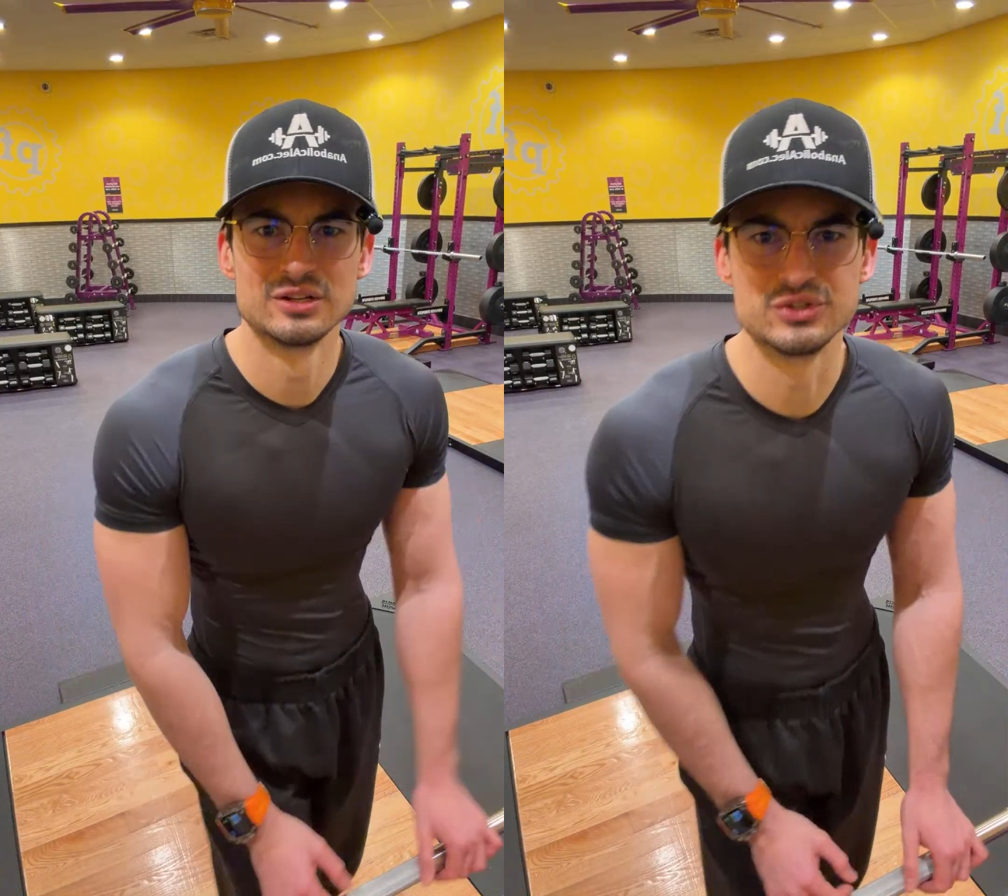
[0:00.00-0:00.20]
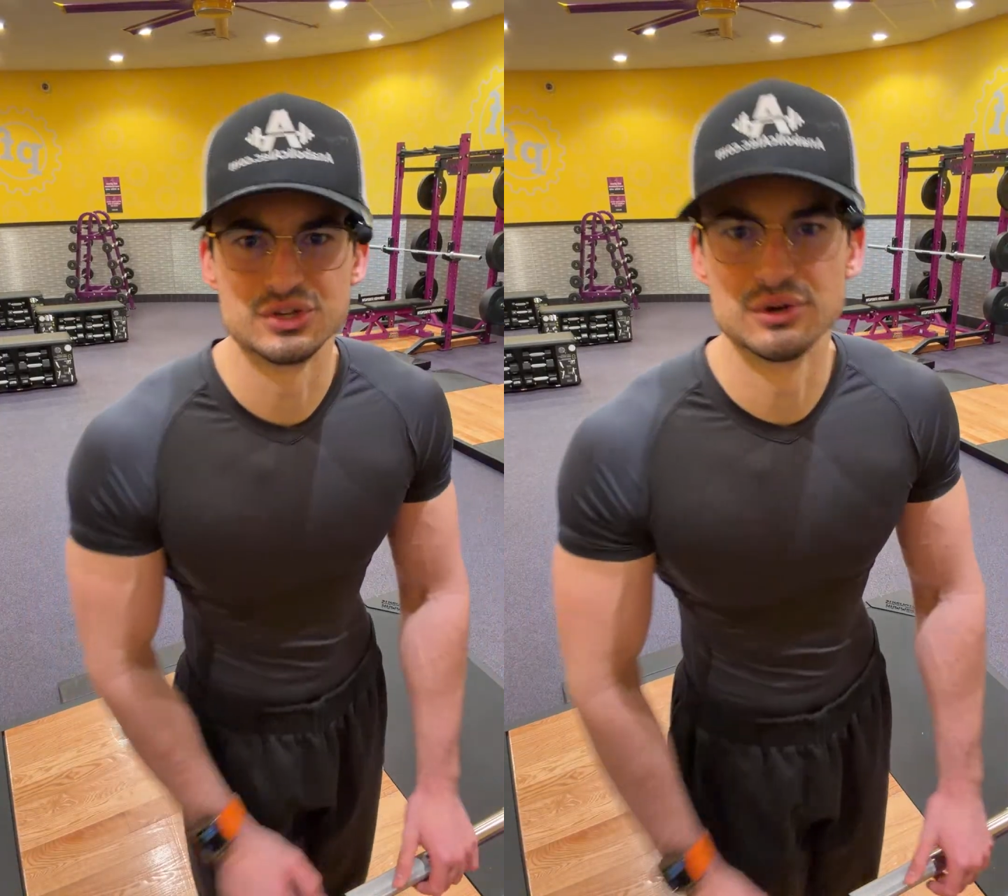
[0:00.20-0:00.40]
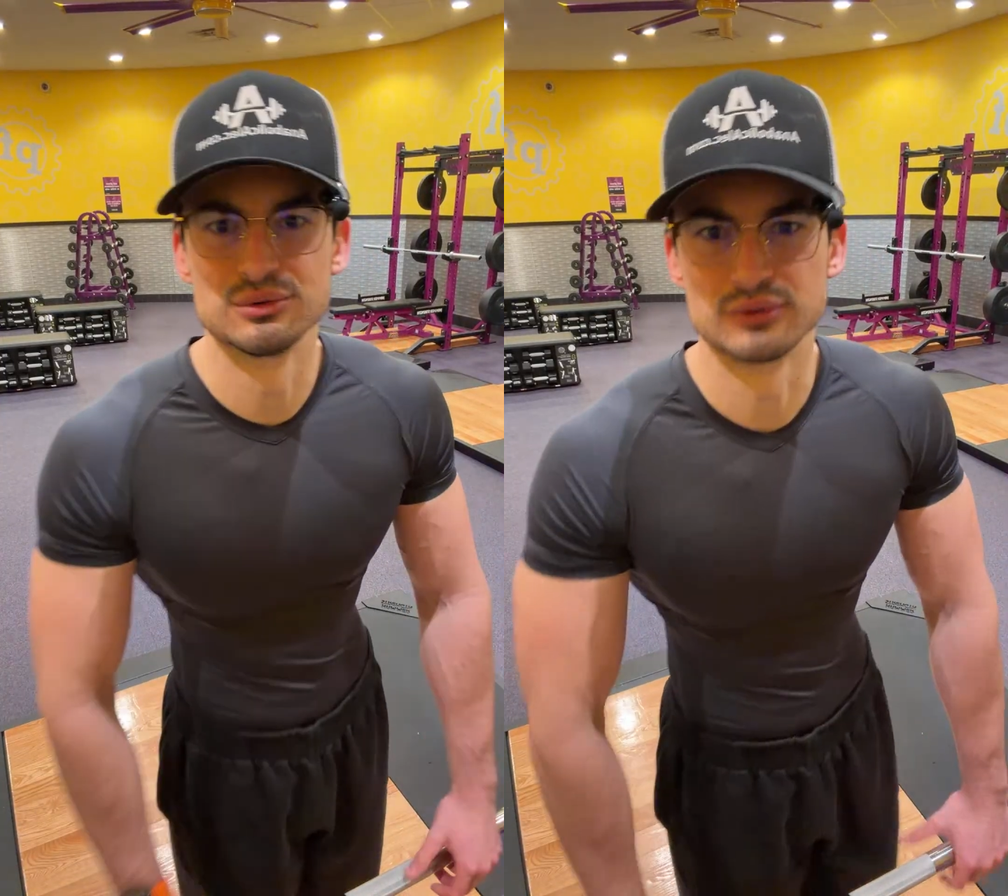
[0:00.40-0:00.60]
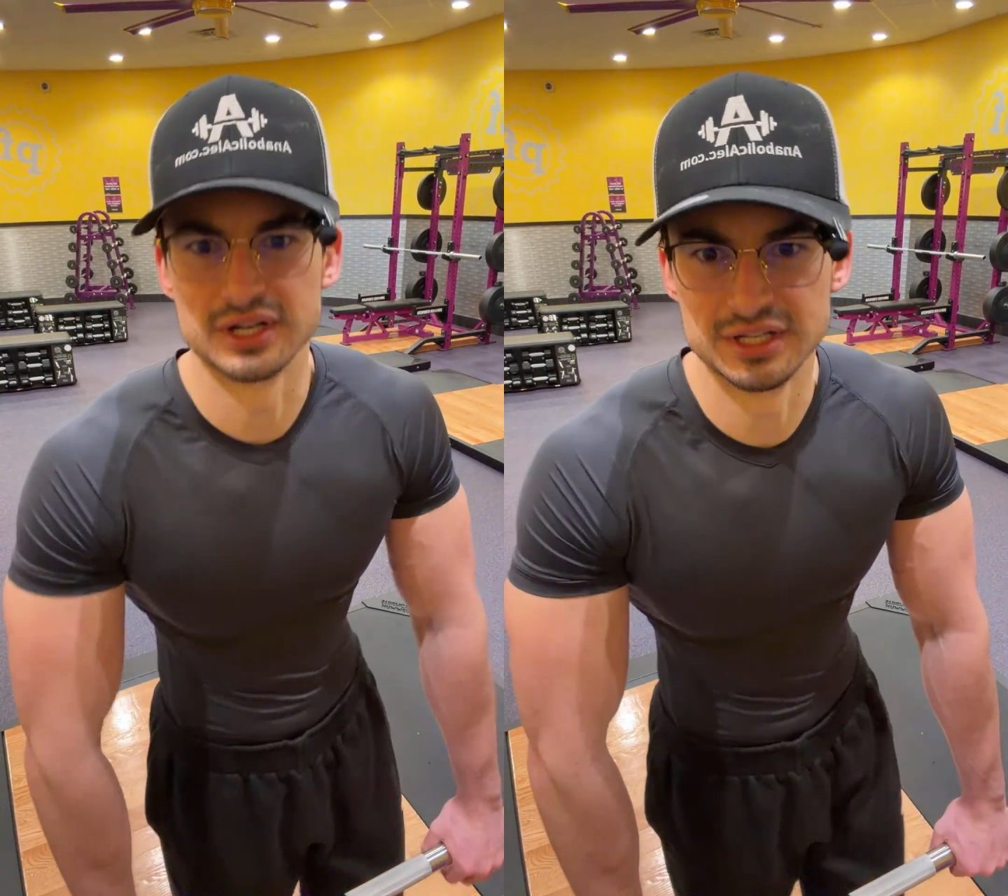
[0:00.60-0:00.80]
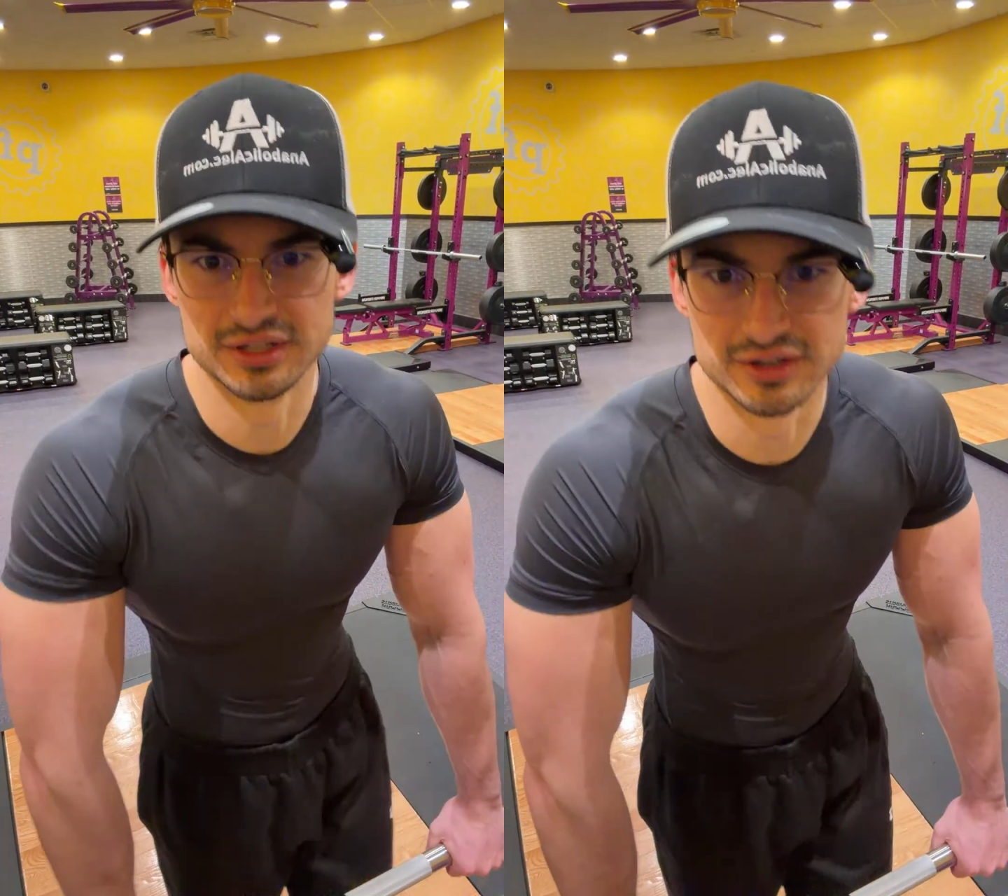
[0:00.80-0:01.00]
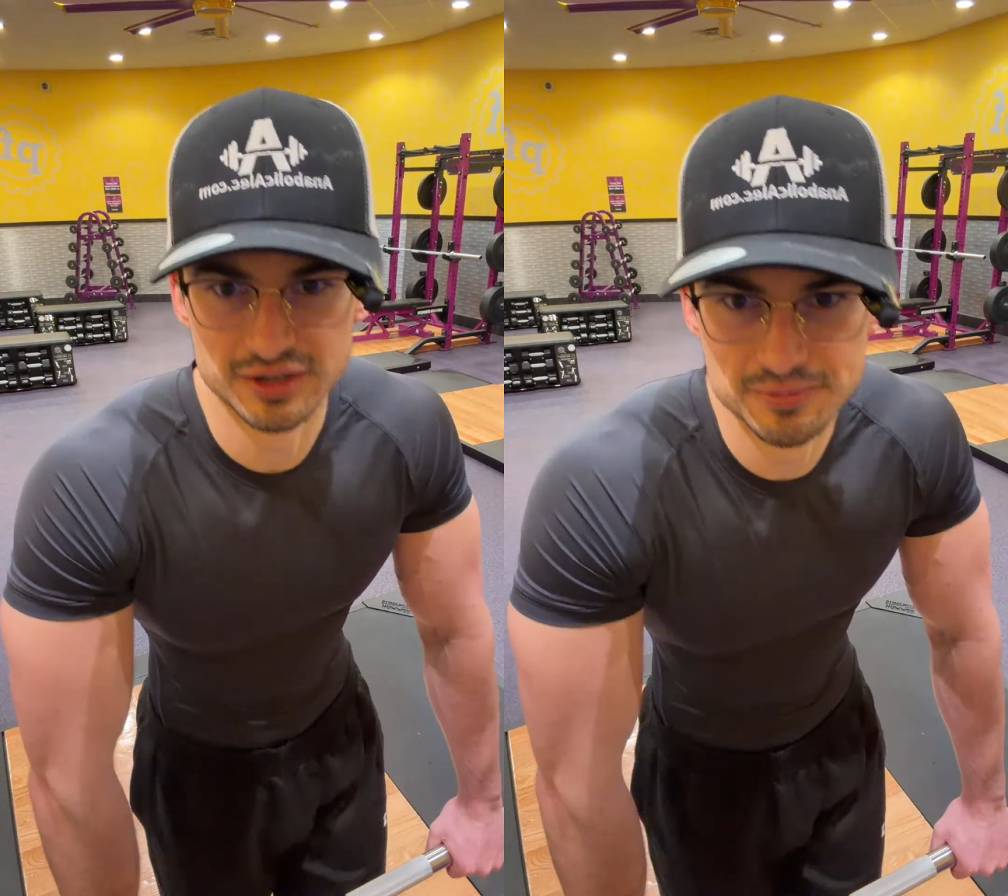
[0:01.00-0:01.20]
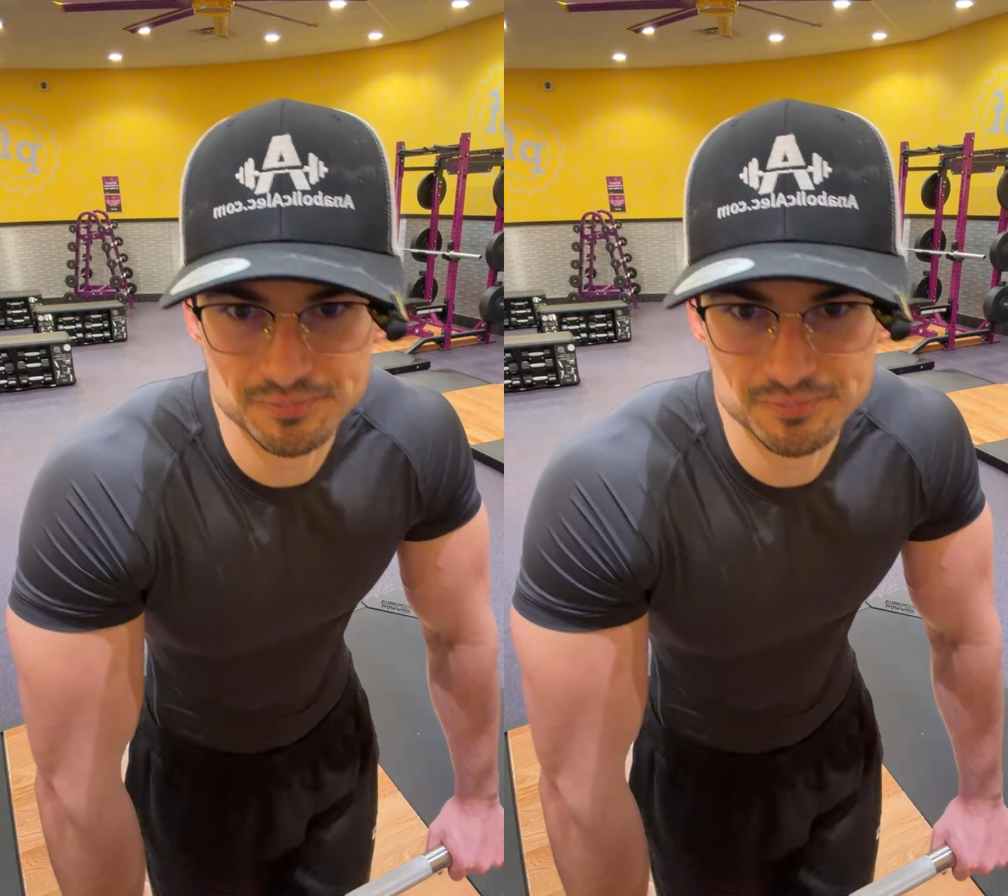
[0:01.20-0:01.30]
zone right here.